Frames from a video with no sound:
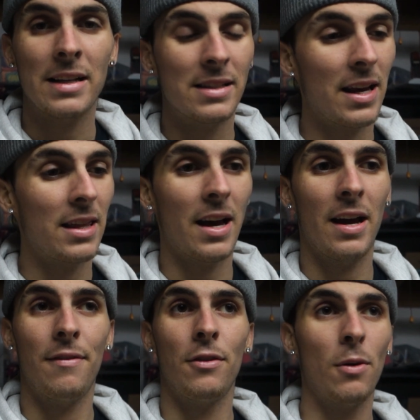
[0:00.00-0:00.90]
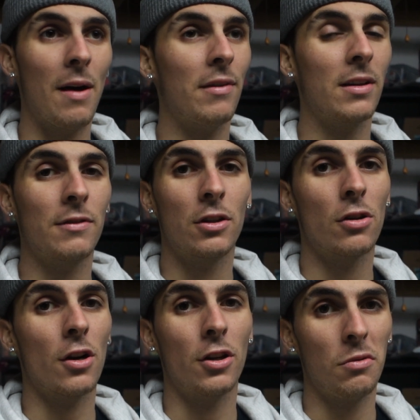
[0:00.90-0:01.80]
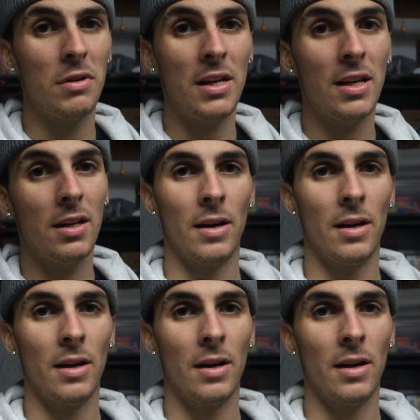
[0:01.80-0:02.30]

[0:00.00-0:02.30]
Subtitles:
say that if you have a lifted truck you need,